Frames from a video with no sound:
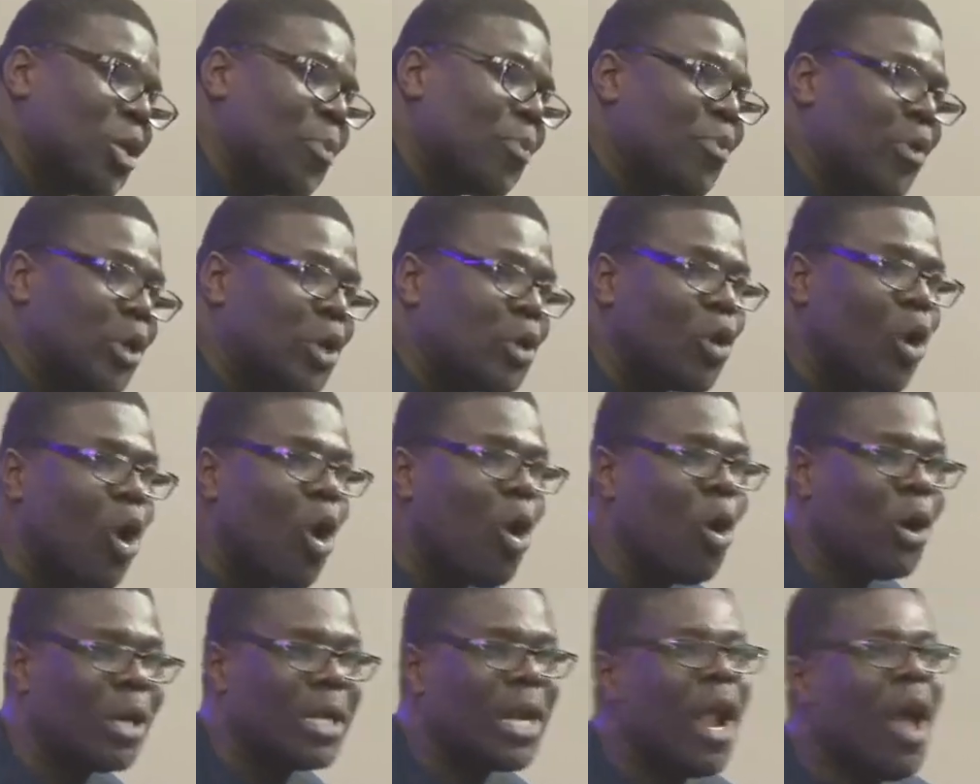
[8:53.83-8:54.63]
with
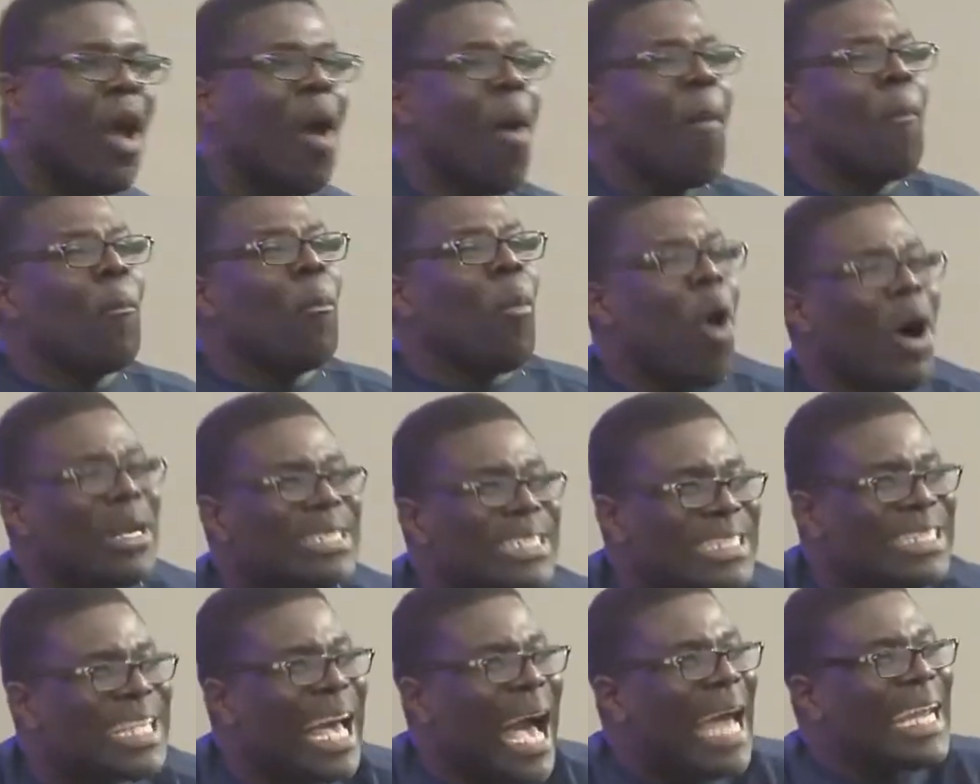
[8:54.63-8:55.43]
God.
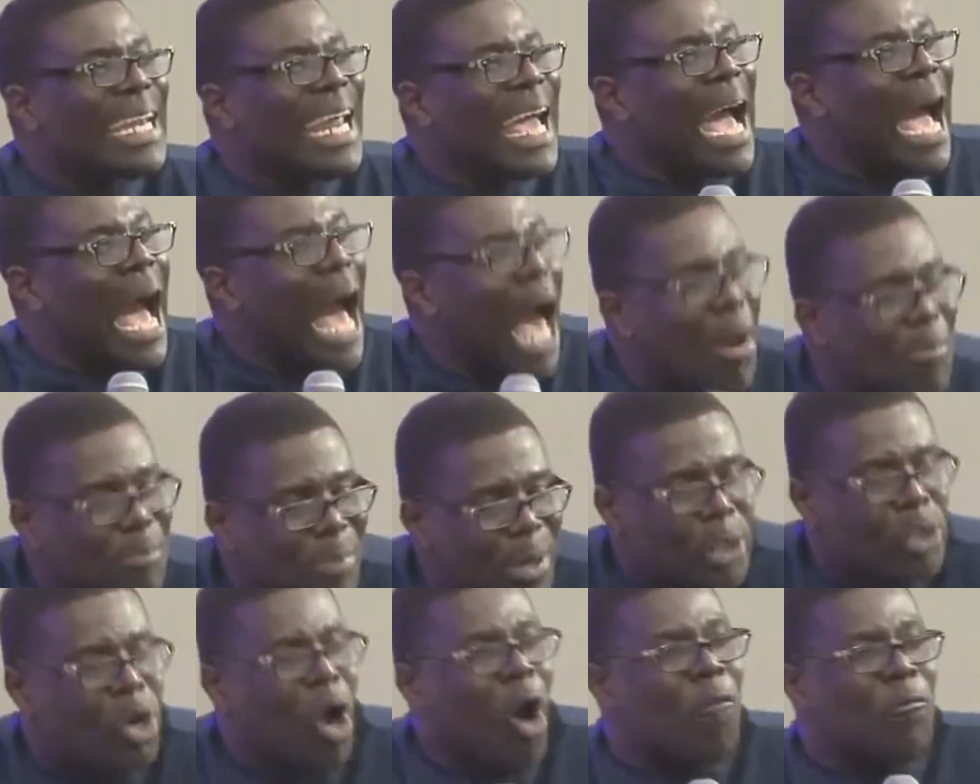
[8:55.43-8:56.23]
Moses had a
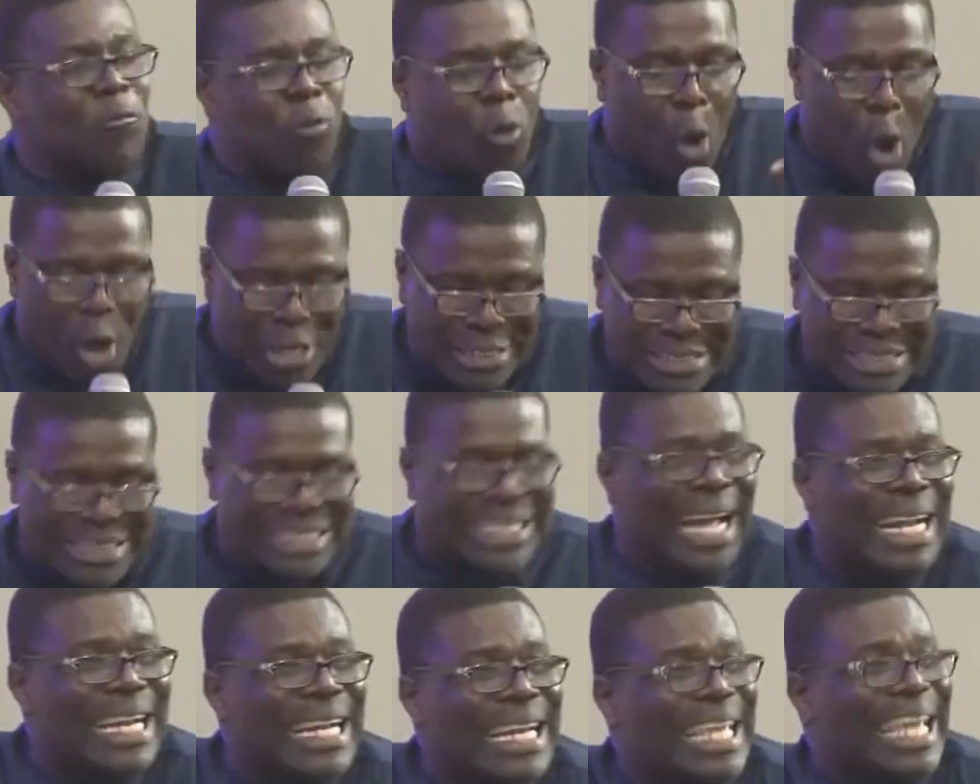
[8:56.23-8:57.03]
habit of
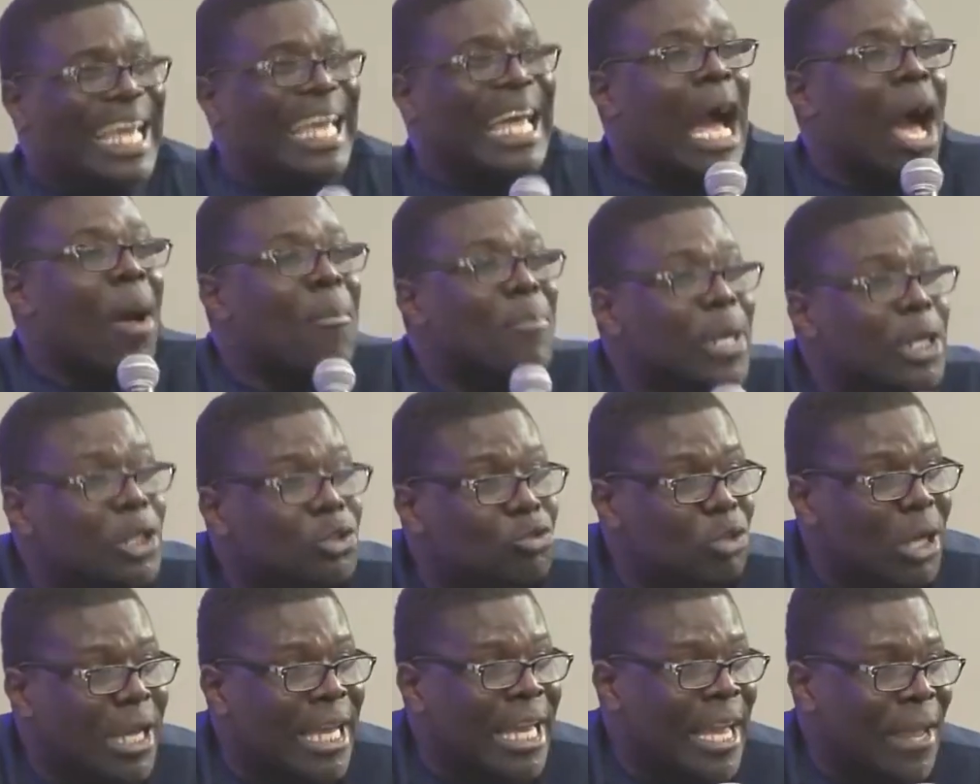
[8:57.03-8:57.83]
constantly coming
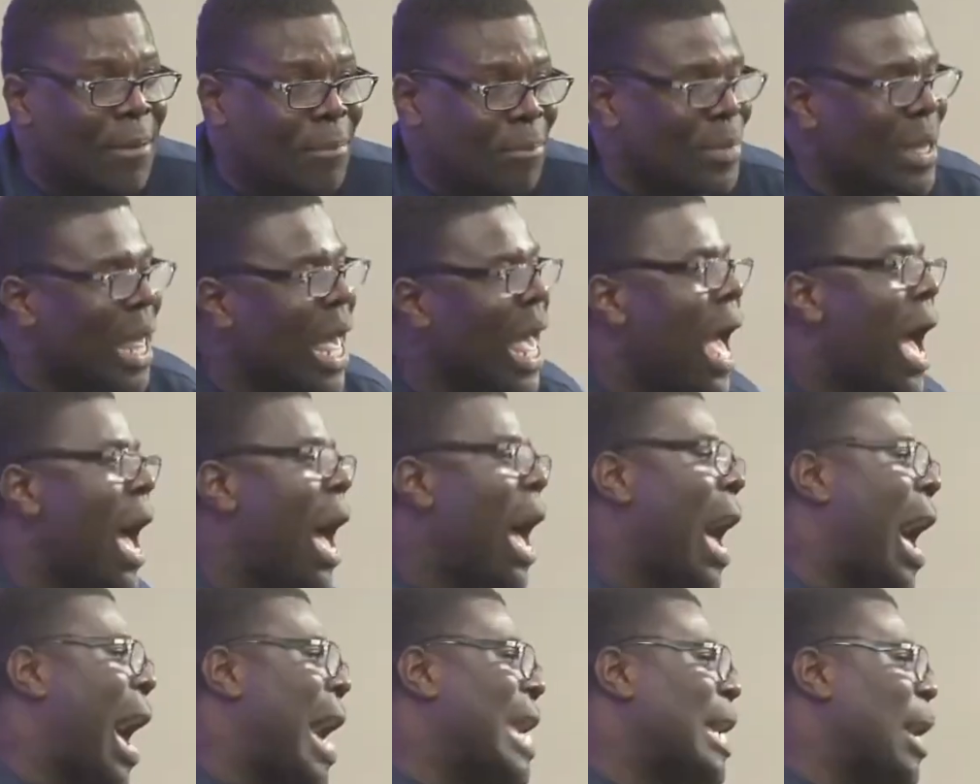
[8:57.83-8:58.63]
to him. I,
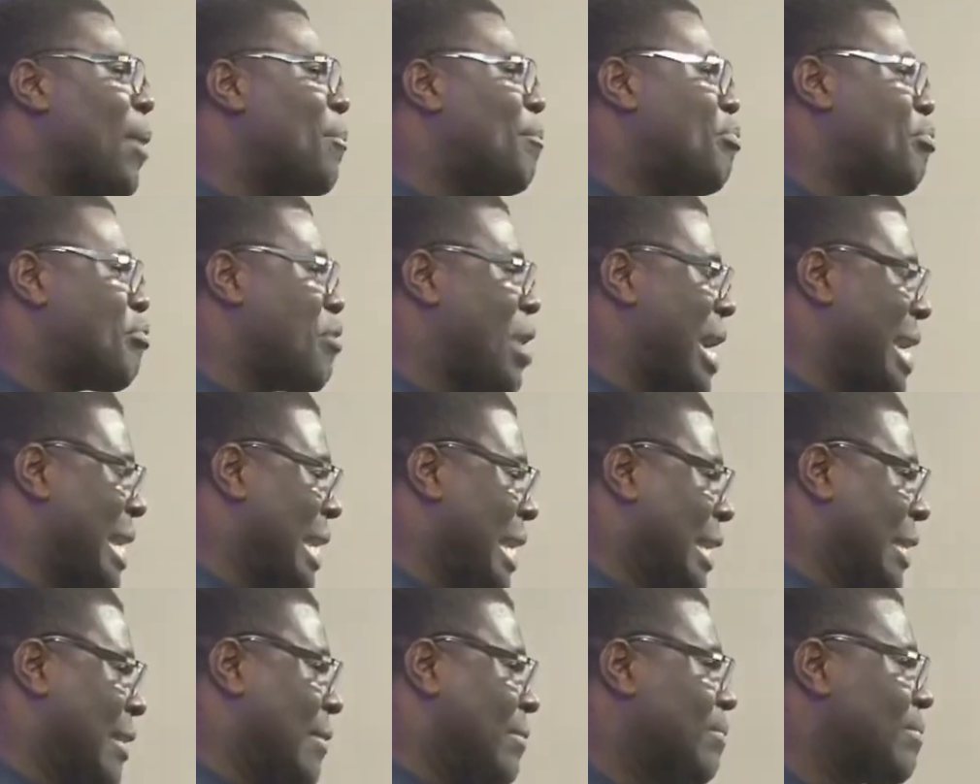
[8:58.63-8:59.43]
I am
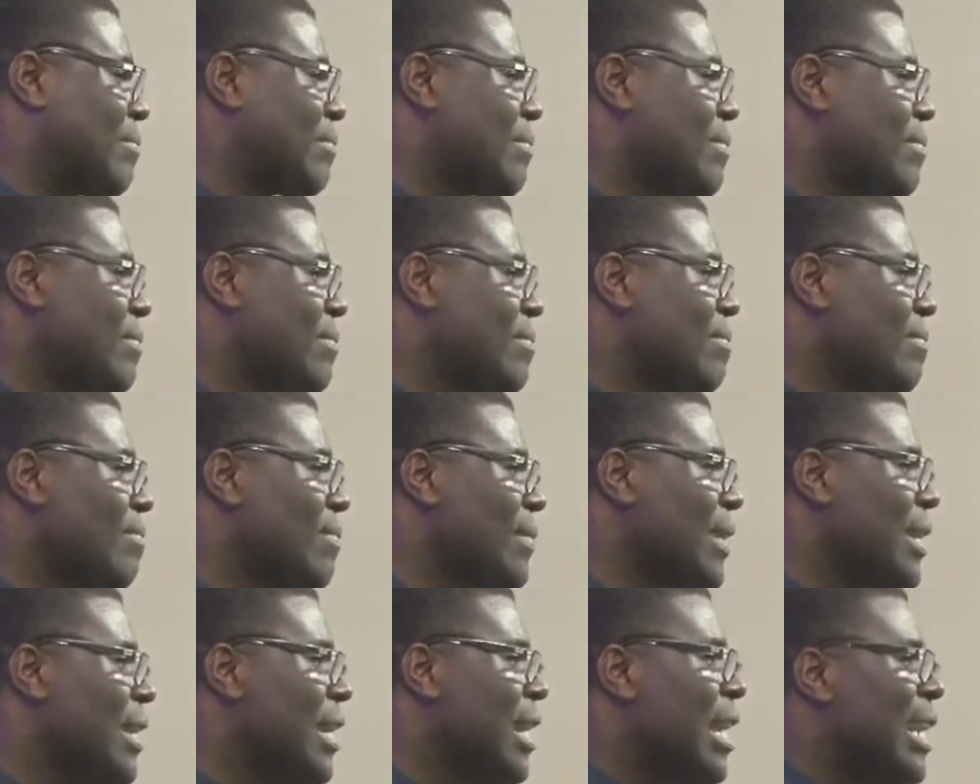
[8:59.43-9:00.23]
praying
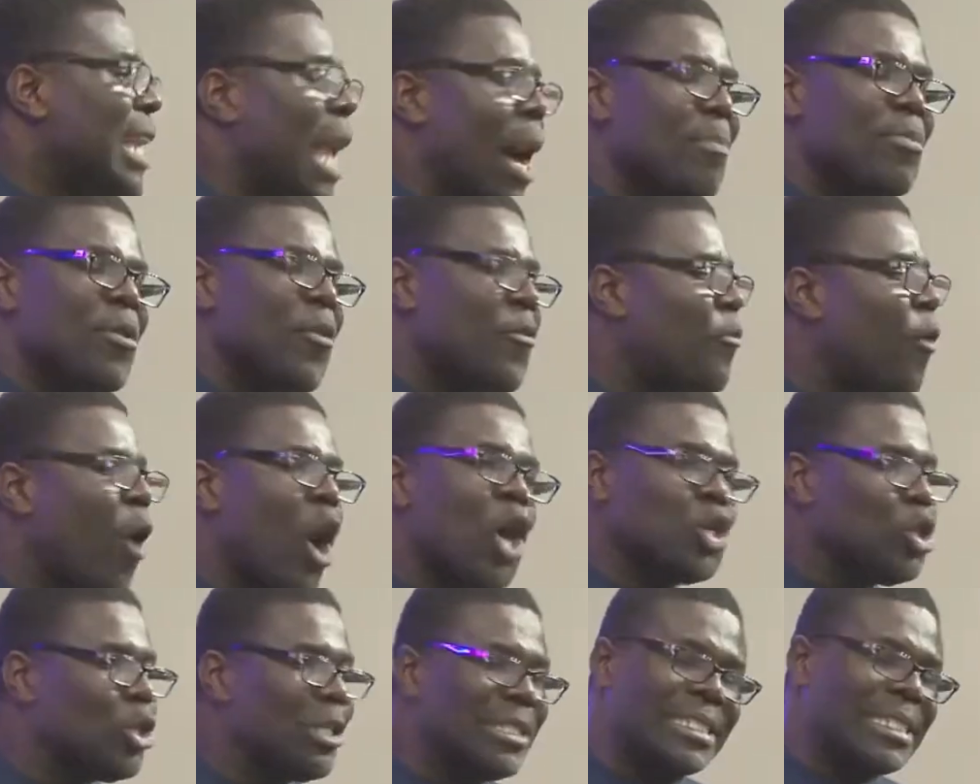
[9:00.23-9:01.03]
that before
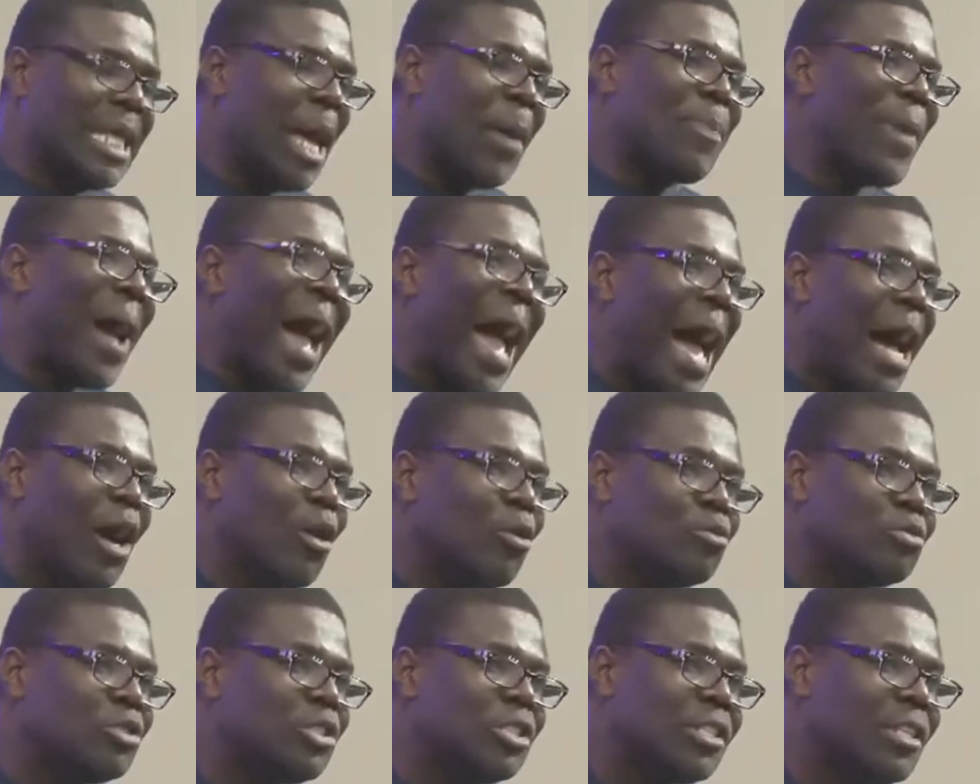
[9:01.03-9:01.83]
you step
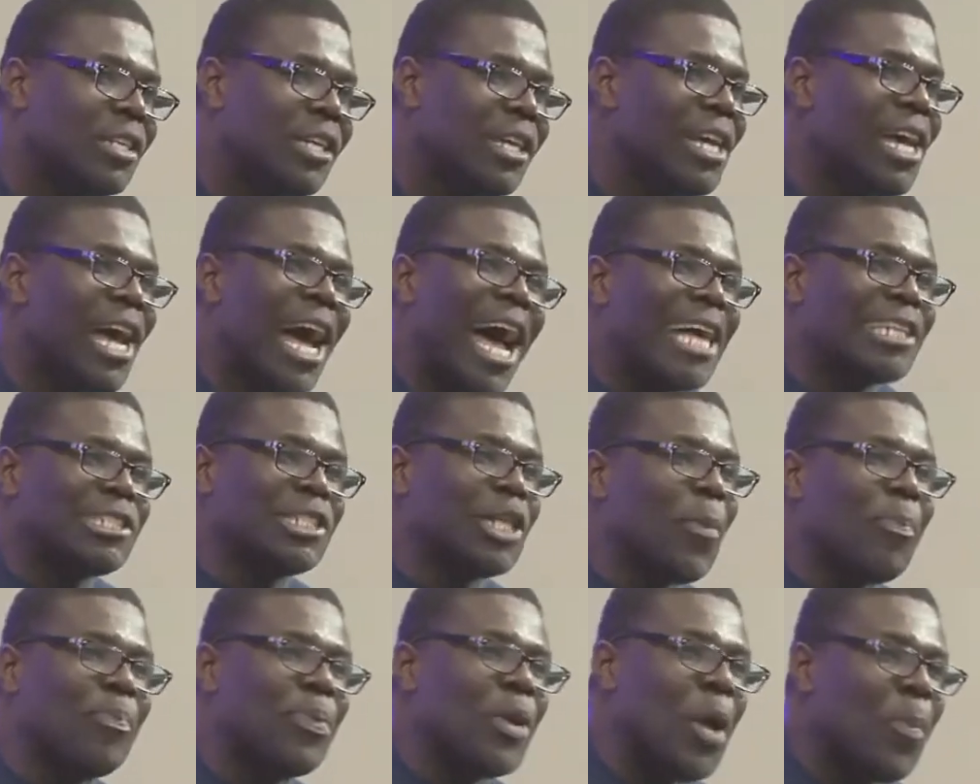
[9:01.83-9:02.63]
out as
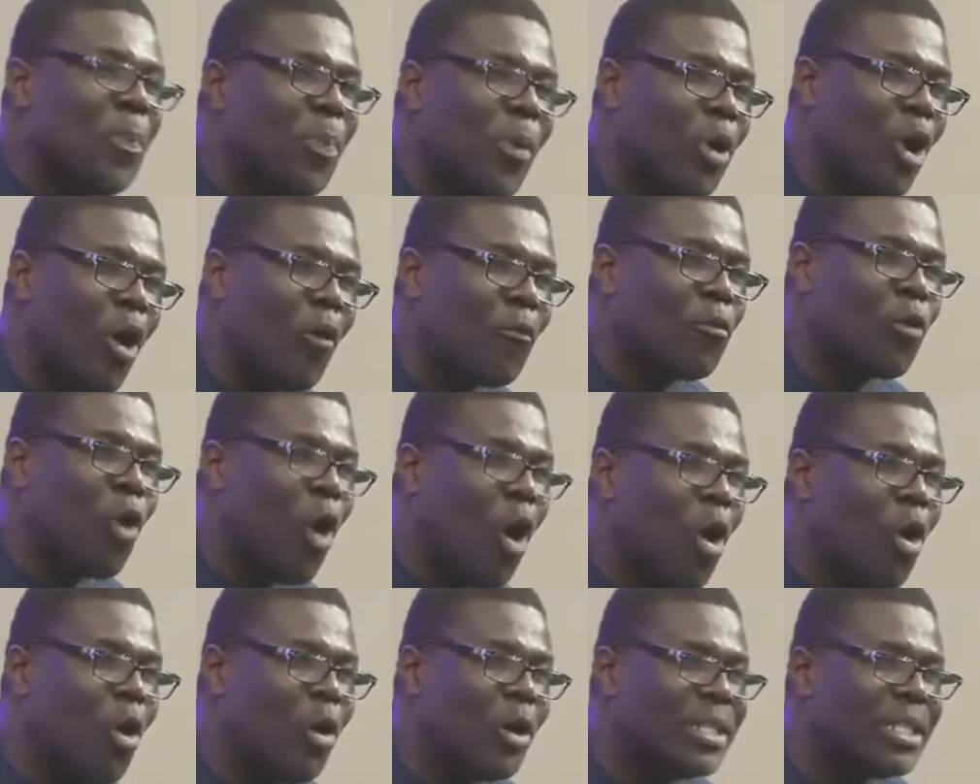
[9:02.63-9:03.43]
a people of
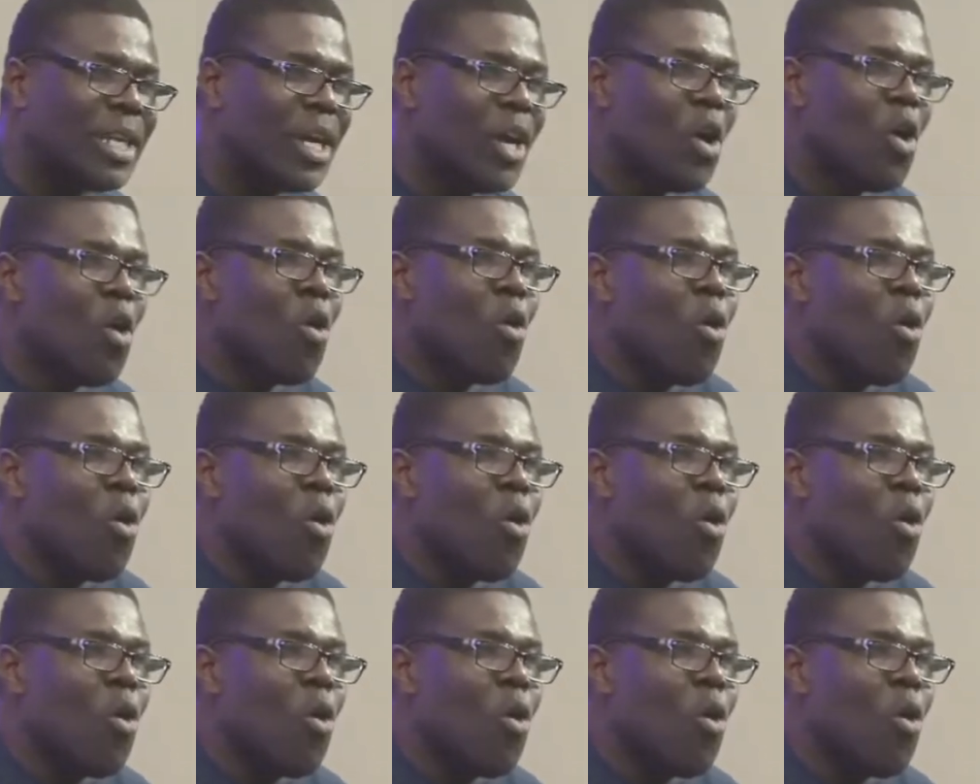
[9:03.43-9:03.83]
God, who